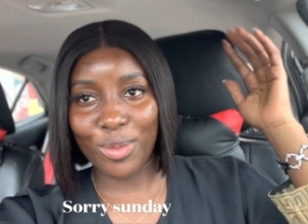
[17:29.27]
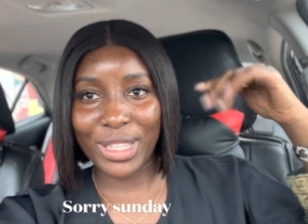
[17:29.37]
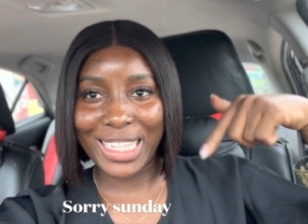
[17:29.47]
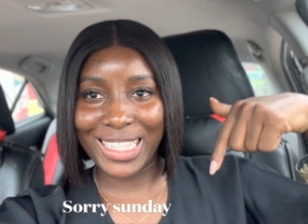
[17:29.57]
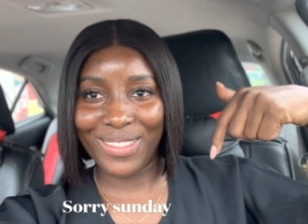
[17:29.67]

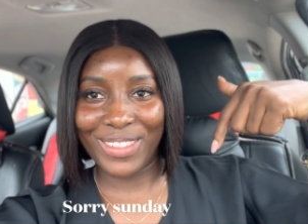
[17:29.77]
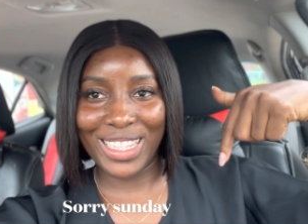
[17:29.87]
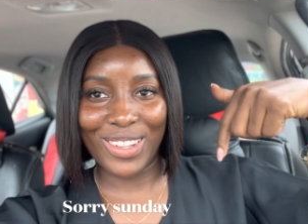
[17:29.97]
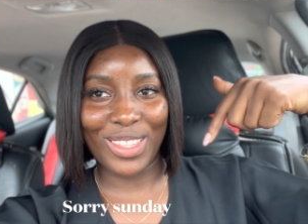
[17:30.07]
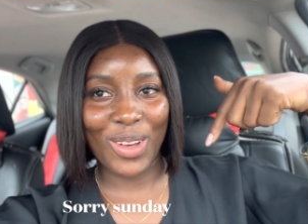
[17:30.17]
please leave it
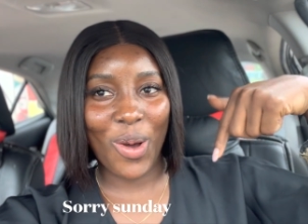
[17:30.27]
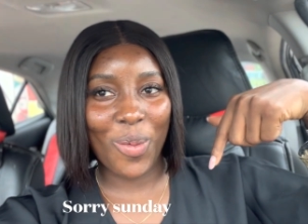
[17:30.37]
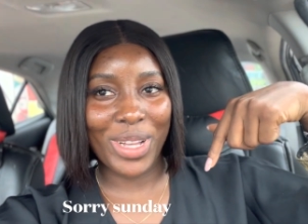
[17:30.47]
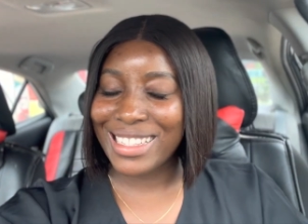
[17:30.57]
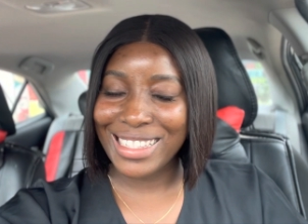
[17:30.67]
down in the
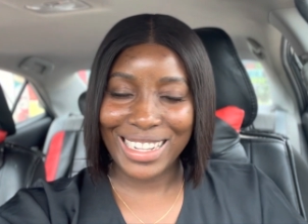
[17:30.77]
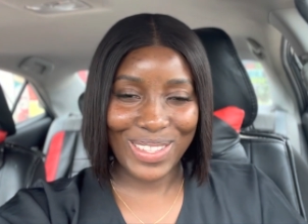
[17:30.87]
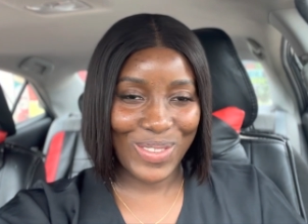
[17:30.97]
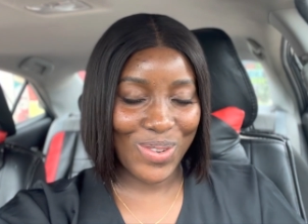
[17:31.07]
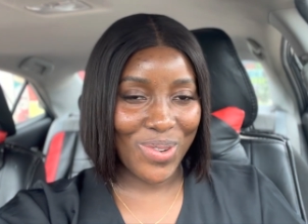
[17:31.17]
comments. Nothing
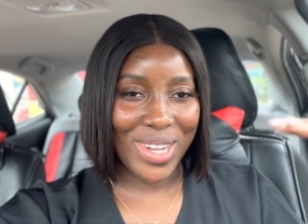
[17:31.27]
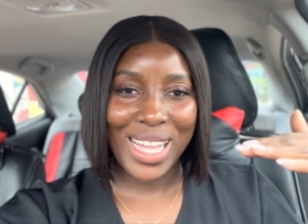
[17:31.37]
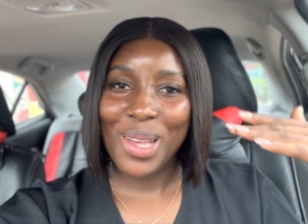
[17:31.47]
at all